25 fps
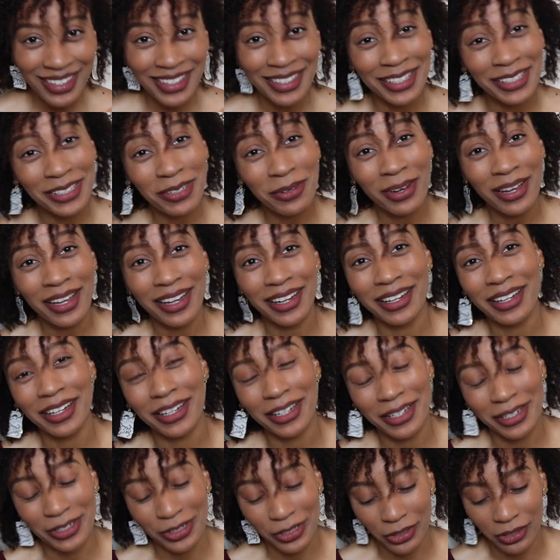let's go ahead and
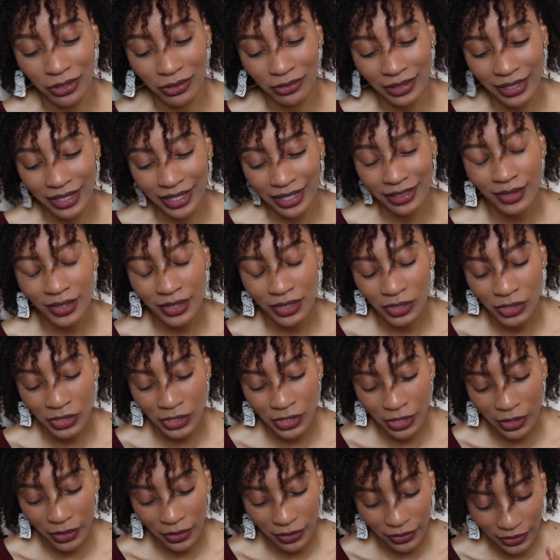get into your reading.
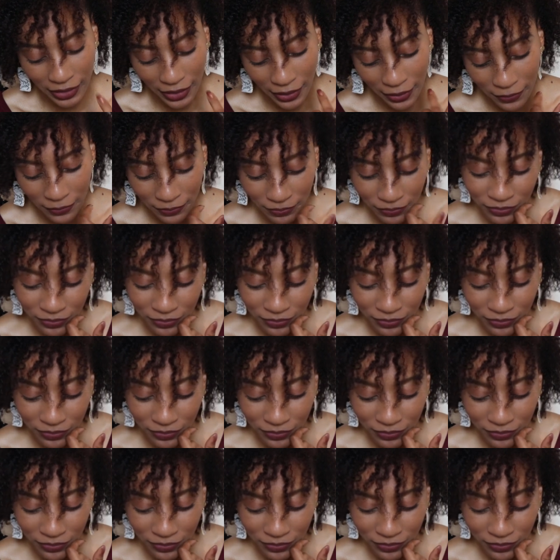So yeah,